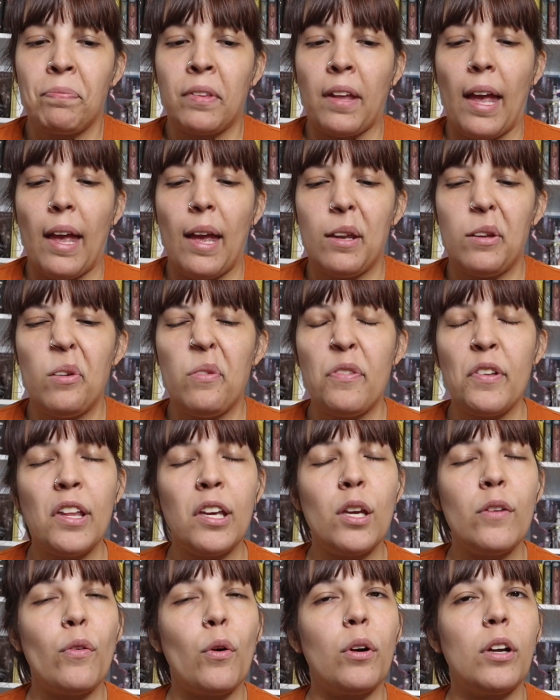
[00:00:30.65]
and you feel
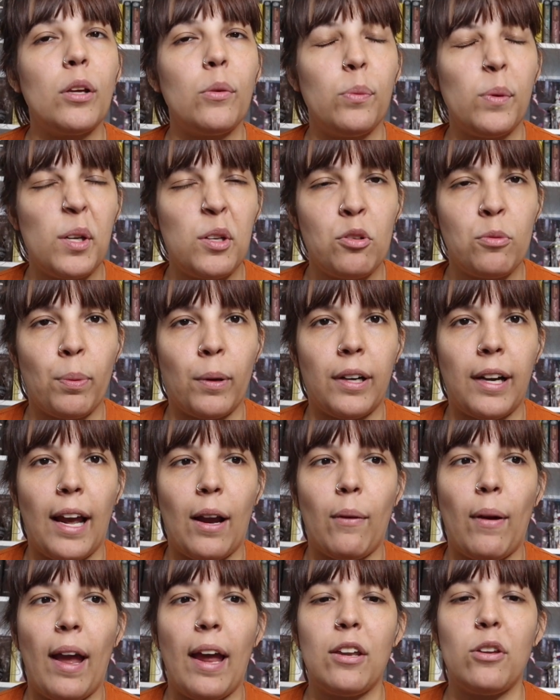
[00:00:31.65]
like you've already reached
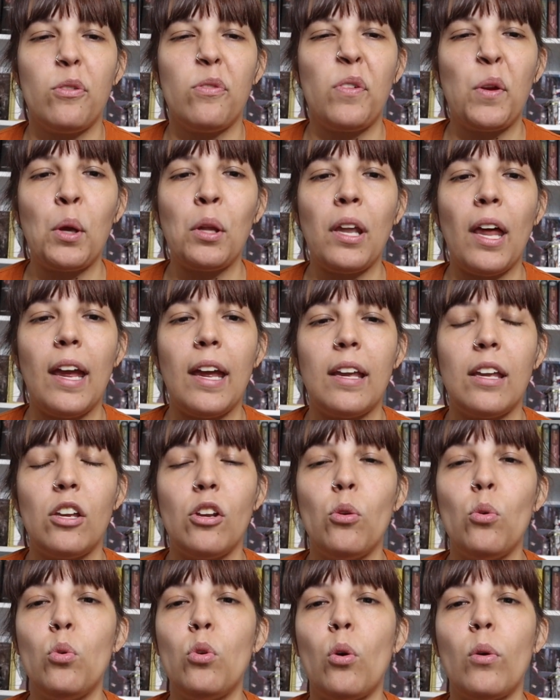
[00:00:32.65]
burnout and you feel like
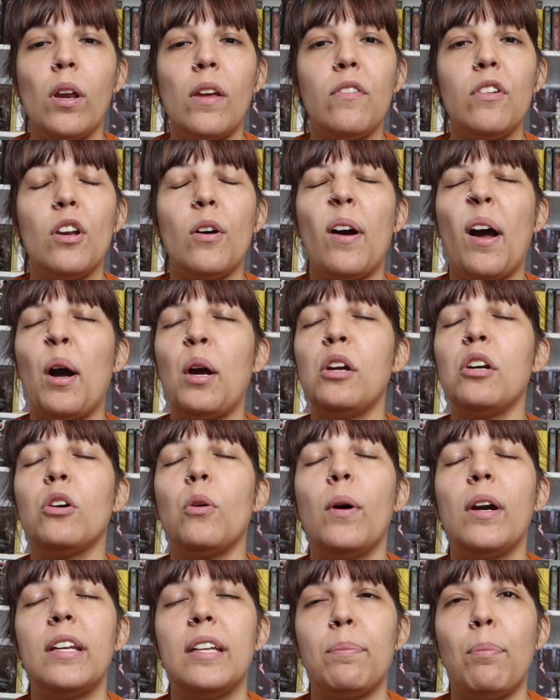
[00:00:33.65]
you don't even know how you're
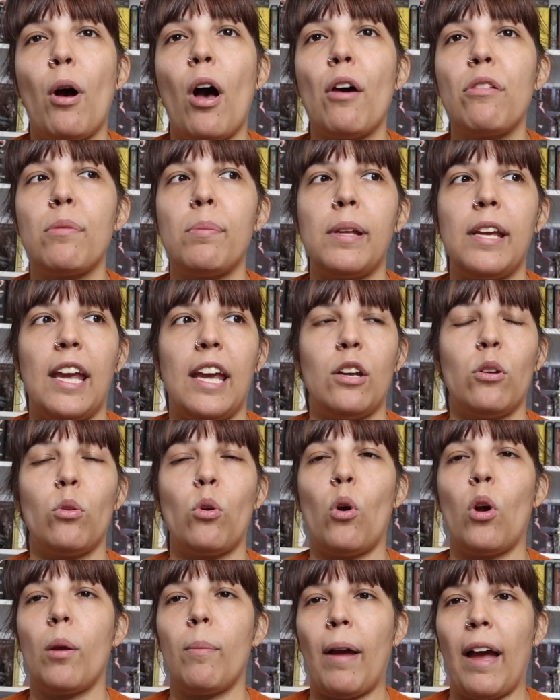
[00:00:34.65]
going to possibly handle
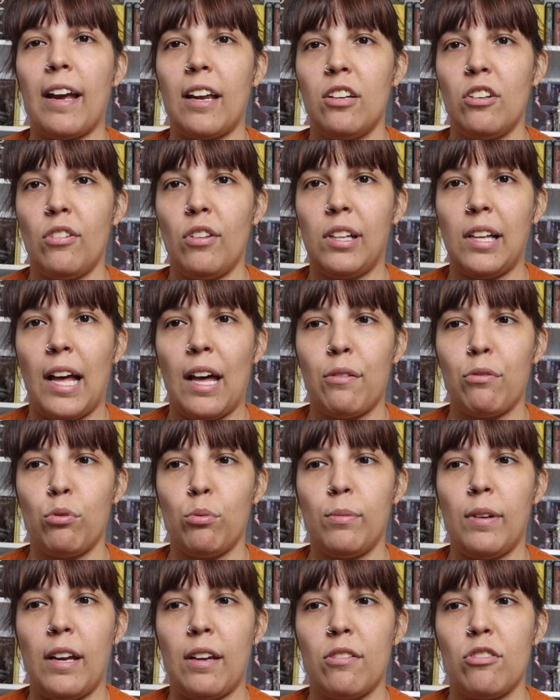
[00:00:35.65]
going back into the
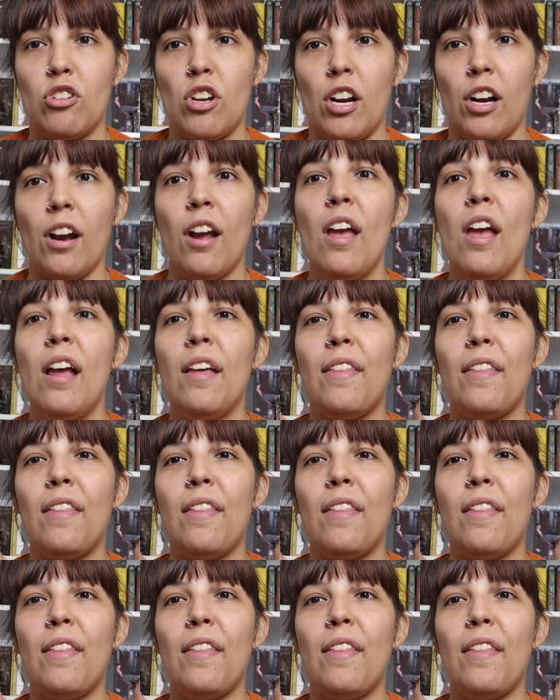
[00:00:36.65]
classroom next year.